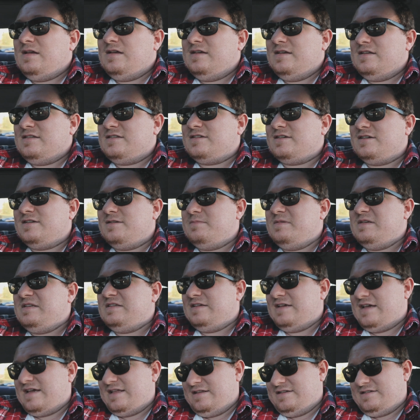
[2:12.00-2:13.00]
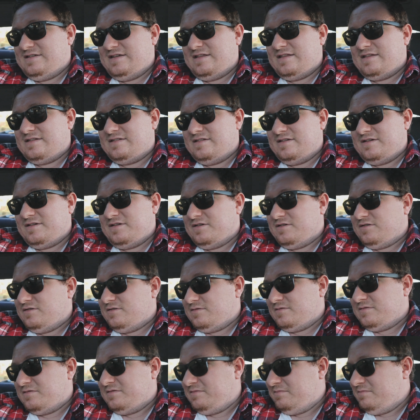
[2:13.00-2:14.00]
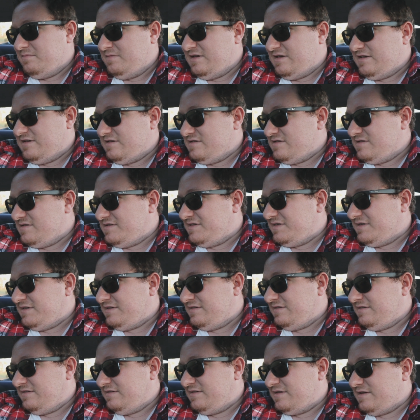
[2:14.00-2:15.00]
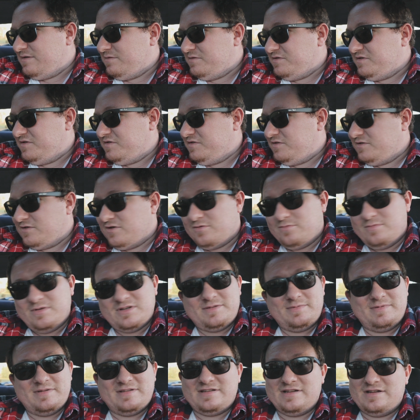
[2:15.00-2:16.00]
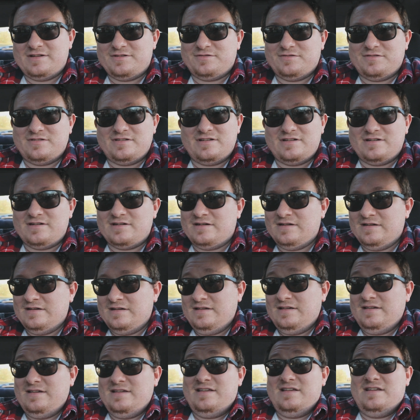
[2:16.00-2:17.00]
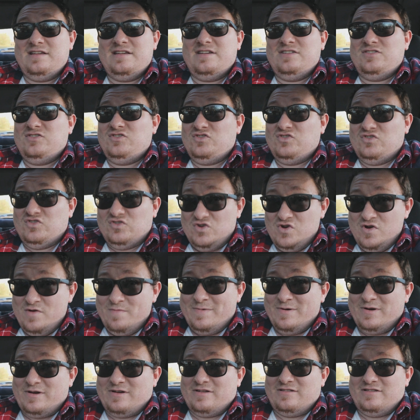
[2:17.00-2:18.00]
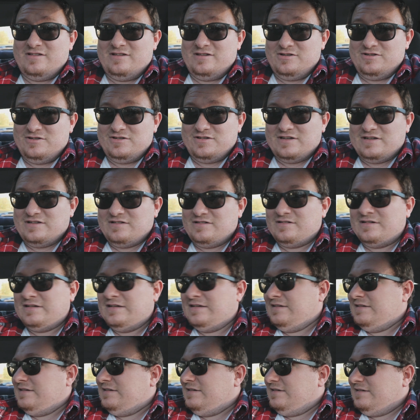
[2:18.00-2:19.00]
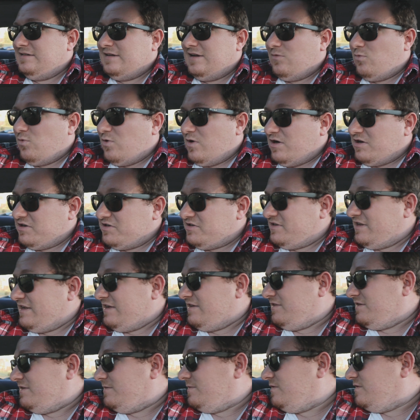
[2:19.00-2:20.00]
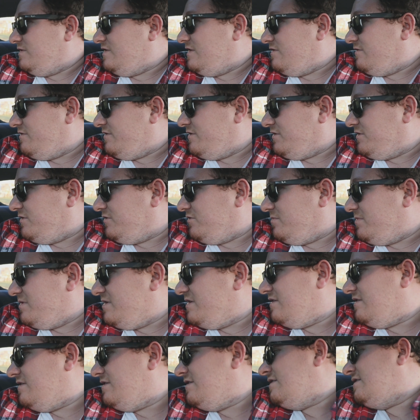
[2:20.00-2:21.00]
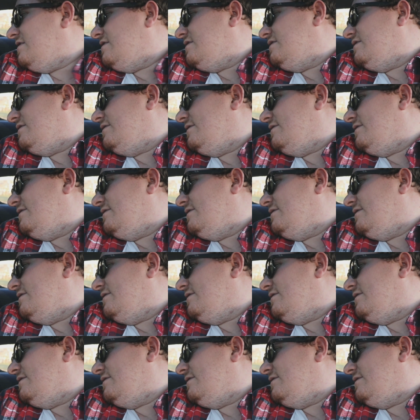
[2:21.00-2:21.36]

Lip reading: It's gonna be sad to see this thing go because there was so much potential here. Super clean shell. I washed down the interior a little bit. It's a